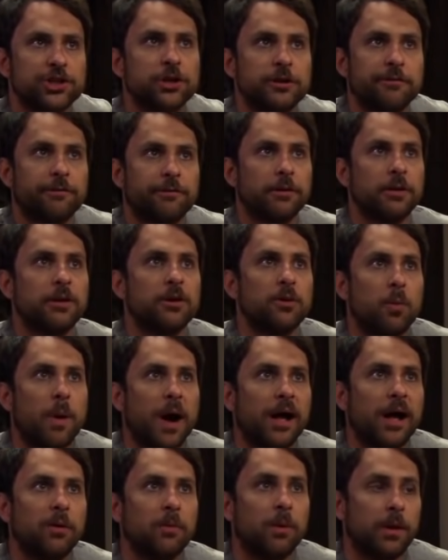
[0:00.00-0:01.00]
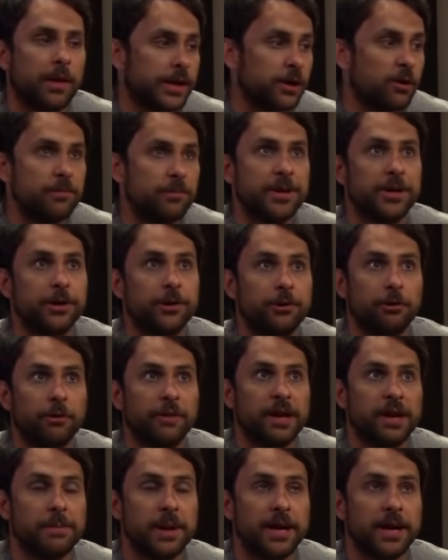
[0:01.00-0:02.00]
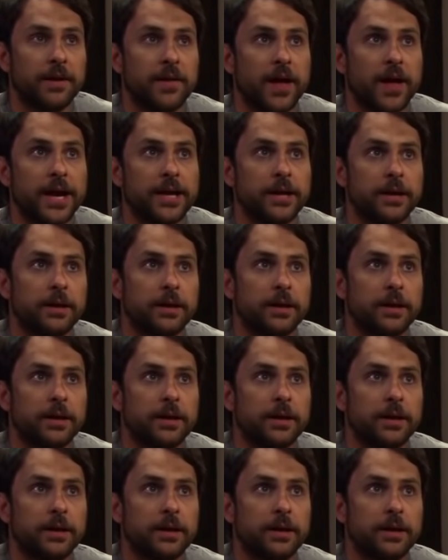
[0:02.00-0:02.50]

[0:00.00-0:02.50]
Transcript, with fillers: her for a little while while I go meet a girl that I met online?